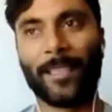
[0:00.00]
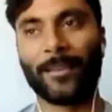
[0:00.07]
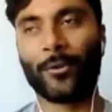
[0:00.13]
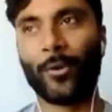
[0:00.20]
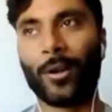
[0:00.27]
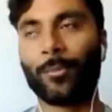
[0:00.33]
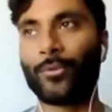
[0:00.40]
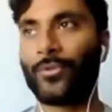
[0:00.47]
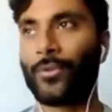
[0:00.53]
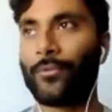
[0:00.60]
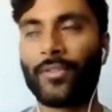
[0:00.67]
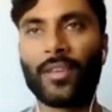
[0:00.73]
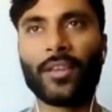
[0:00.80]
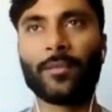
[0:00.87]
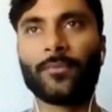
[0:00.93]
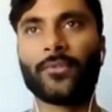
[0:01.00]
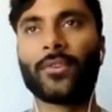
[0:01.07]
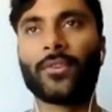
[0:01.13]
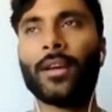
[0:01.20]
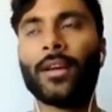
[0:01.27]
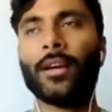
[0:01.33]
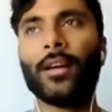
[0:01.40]
incredible sort of
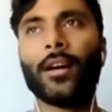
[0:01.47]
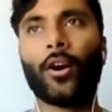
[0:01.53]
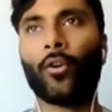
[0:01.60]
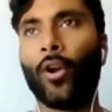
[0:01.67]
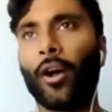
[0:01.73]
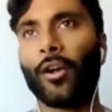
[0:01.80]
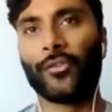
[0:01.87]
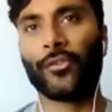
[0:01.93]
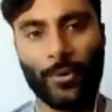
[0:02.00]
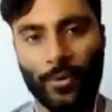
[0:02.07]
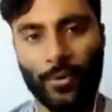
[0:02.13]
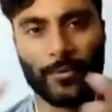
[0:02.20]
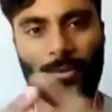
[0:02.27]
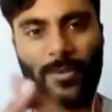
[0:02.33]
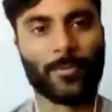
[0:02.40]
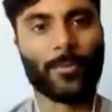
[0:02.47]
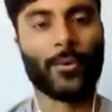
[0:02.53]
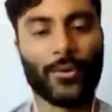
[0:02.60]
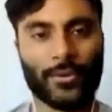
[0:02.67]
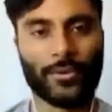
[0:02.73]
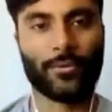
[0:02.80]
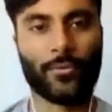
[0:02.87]
themes are all sort of
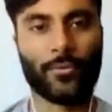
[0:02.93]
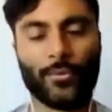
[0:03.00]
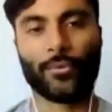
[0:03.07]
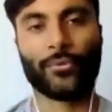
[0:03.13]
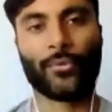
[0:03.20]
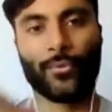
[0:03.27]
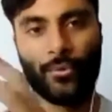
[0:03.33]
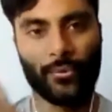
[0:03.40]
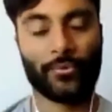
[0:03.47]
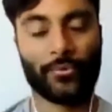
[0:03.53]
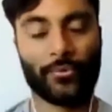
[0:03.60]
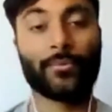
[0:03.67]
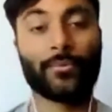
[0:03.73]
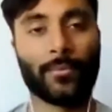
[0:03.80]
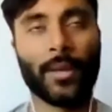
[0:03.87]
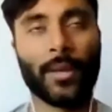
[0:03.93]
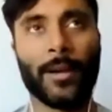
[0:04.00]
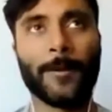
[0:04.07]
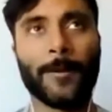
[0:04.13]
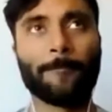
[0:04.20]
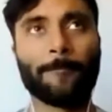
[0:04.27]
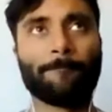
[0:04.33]
interspersed through
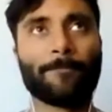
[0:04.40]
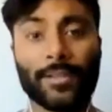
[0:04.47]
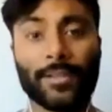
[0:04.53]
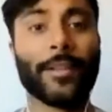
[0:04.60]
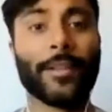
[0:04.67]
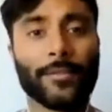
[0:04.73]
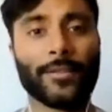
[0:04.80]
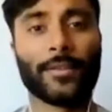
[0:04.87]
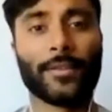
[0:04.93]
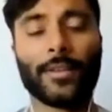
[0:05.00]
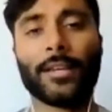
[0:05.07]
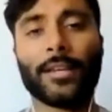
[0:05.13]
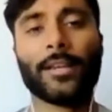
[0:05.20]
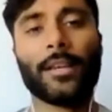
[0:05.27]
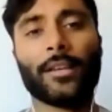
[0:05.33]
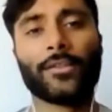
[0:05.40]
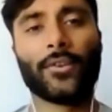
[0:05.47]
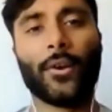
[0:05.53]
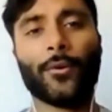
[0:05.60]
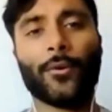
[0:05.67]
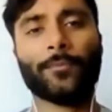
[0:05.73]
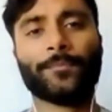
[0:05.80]
this lens.
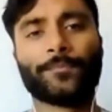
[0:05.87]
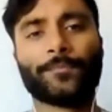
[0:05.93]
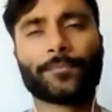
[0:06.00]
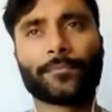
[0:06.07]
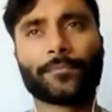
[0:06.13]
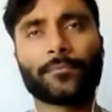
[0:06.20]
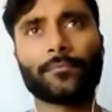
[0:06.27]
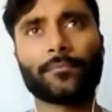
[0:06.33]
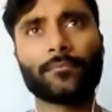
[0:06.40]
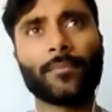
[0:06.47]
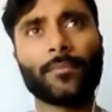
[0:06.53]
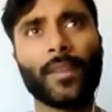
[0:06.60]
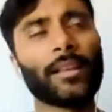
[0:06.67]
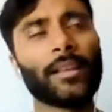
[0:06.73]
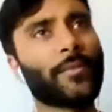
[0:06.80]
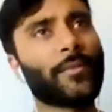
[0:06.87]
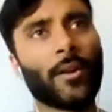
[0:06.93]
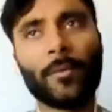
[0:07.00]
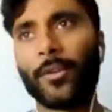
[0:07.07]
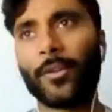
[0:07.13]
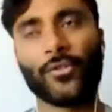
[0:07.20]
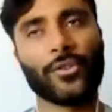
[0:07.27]
So it's
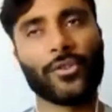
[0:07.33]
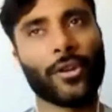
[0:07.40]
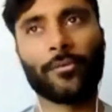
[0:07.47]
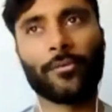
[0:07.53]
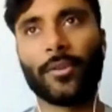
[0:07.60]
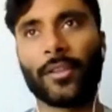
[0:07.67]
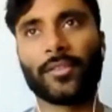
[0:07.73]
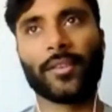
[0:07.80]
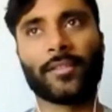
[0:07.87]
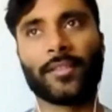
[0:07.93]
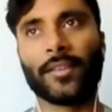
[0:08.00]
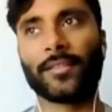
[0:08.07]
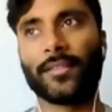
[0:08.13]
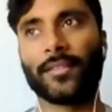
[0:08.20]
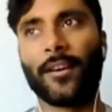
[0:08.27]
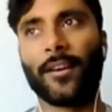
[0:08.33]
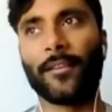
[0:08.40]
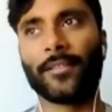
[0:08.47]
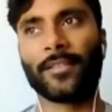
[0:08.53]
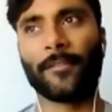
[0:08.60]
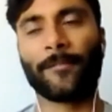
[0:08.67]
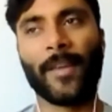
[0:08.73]
very much, it's
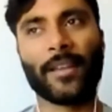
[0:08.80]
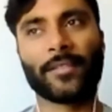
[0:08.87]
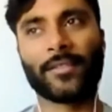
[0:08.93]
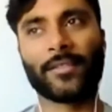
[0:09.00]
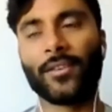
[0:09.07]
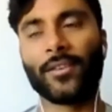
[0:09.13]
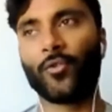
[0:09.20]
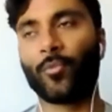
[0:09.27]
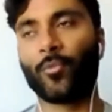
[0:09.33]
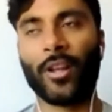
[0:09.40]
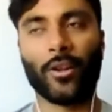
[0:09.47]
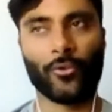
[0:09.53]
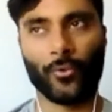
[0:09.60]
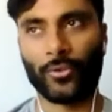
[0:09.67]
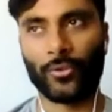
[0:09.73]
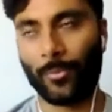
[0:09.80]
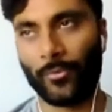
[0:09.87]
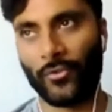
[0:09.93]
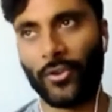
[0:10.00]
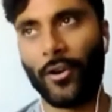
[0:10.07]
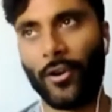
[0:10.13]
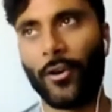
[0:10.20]
a fantasy supernatural type
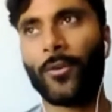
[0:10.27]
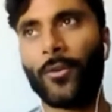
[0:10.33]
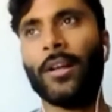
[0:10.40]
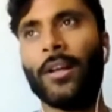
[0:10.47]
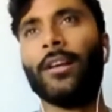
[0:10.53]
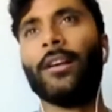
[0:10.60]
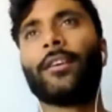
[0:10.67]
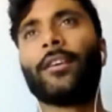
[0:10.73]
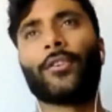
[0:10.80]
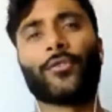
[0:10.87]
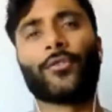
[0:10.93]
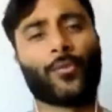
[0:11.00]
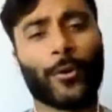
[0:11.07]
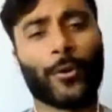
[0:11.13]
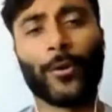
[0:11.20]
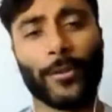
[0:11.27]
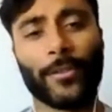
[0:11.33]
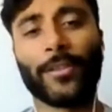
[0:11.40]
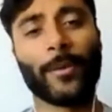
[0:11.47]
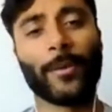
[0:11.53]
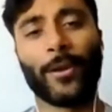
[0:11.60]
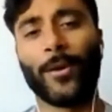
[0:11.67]
of show. There's a recurring
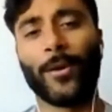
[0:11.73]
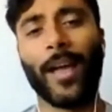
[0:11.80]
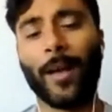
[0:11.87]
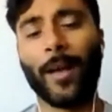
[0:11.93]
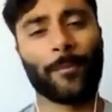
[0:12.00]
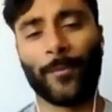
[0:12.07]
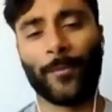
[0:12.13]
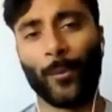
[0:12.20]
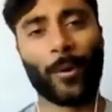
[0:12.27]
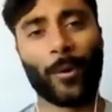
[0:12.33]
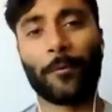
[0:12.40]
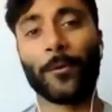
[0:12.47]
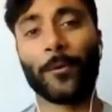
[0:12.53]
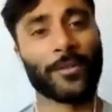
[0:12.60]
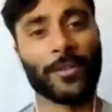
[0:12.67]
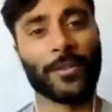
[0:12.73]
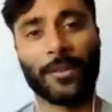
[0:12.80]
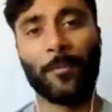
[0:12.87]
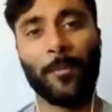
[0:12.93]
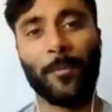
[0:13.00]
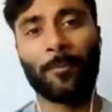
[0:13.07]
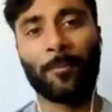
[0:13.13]
theme here. I have, for whatever
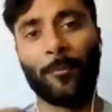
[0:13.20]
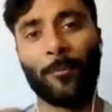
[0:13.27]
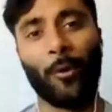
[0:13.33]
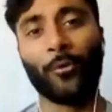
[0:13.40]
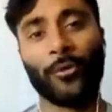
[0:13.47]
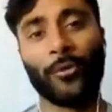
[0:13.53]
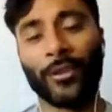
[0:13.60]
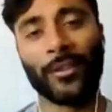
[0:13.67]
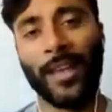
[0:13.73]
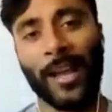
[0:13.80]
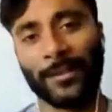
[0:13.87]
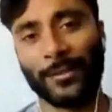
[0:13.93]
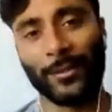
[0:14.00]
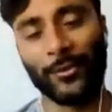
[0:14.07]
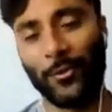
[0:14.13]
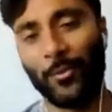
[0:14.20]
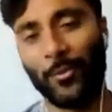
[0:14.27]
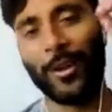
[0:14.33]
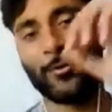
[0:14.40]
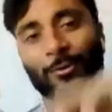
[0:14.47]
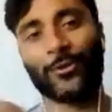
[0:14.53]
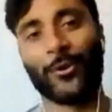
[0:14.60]
reason, I'm only acting in
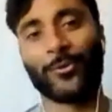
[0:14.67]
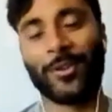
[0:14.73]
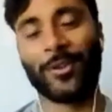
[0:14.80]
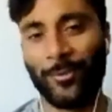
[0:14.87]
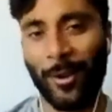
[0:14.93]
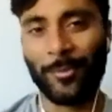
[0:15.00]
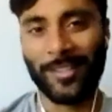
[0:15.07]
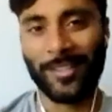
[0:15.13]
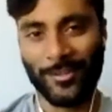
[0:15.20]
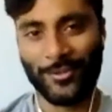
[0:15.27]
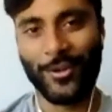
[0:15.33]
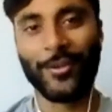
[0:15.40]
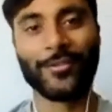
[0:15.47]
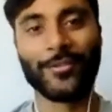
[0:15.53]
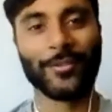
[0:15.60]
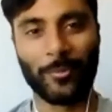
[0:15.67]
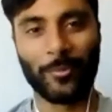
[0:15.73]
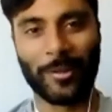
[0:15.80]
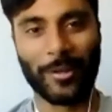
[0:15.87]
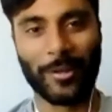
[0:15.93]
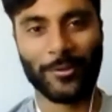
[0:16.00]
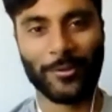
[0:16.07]
supernatural shows. I promise that's changing with
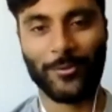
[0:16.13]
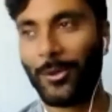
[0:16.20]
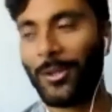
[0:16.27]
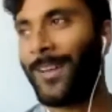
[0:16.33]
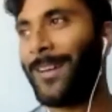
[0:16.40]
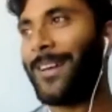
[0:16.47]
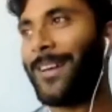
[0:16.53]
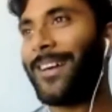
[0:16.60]
my next role.